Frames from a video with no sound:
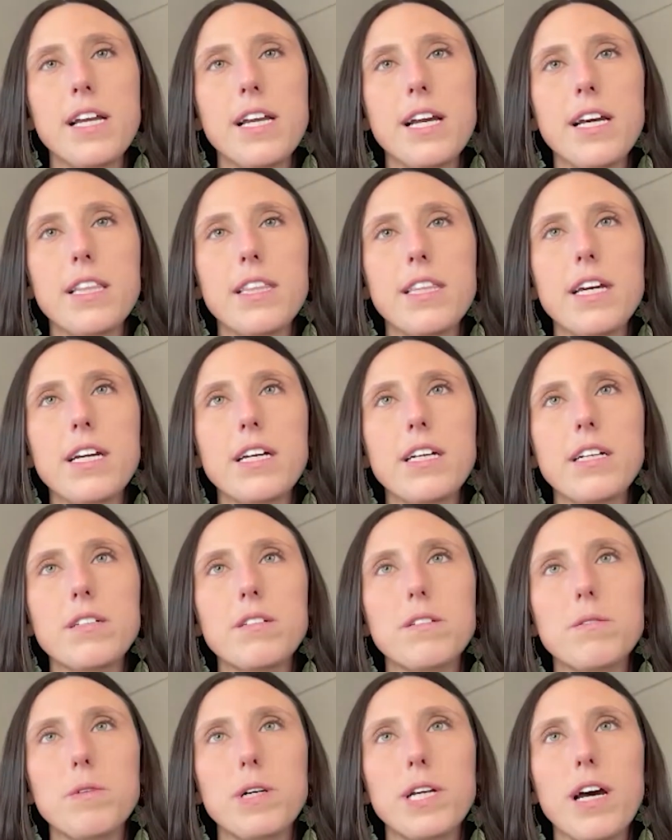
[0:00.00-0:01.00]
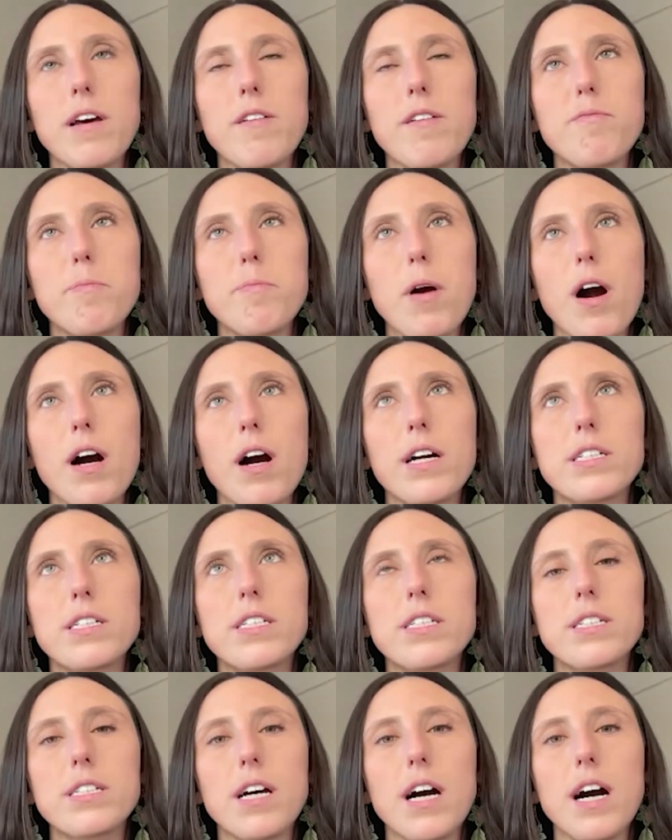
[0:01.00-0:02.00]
then I think what I've brought